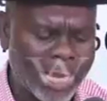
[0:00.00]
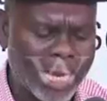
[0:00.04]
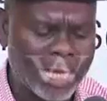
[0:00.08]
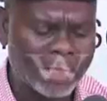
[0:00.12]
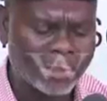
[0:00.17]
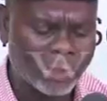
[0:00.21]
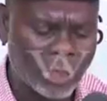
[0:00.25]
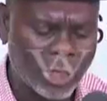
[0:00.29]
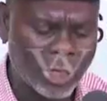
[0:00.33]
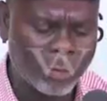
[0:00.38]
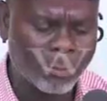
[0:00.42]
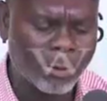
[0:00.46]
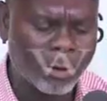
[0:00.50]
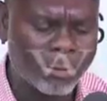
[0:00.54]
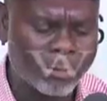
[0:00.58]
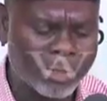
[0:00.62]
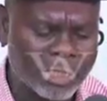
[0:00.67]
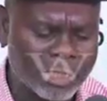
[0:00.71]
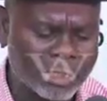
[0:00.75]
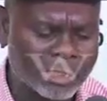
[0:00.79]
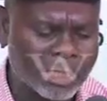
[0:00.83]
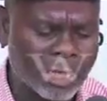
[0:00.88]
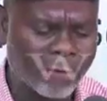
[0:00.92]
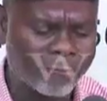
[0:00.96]
as Honorable
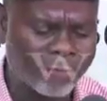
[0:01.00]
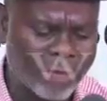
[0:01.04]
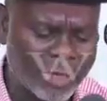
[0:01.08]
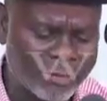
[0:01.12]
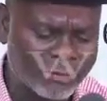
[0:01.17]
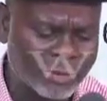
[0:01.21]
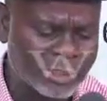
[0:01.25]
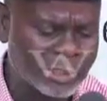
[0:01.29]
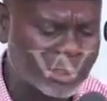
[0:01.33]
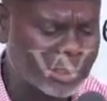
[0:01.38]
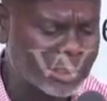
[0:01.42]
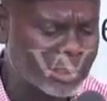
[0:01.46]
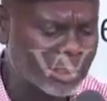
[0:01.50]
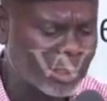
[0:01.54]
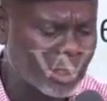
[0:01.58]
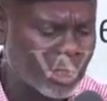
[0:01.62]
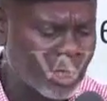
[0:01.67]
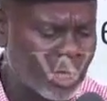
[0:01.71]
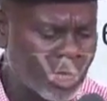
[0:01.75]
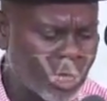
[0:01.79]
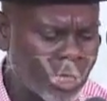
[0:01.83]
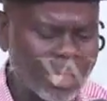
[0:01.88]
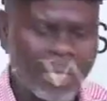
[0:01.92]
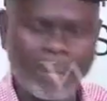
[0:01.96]
Minister of FCT,
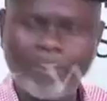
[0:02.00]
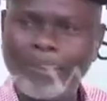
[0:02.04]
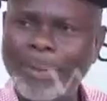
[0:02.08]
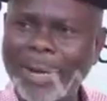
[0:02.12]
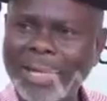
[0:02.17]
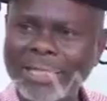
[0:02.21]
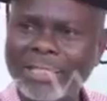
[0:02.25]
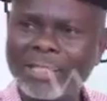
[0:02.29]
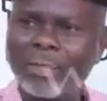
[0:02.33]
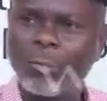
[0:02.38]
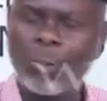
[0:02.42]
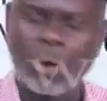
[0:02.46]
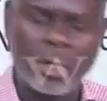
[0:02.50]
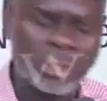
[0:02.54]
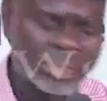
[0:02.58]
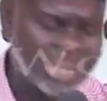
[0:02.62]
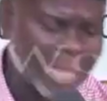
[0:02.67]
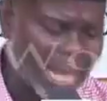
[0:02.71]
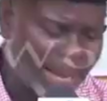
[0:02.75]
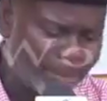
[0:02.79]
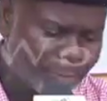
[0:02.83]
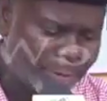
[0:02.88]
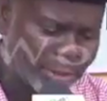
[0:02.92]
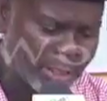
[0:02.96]
the party was
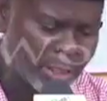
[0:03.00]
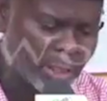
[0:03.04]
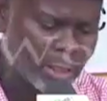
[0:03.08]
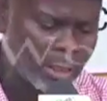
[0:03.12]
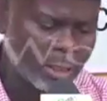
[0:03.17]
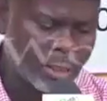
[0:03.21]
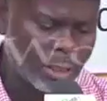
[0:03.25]
happy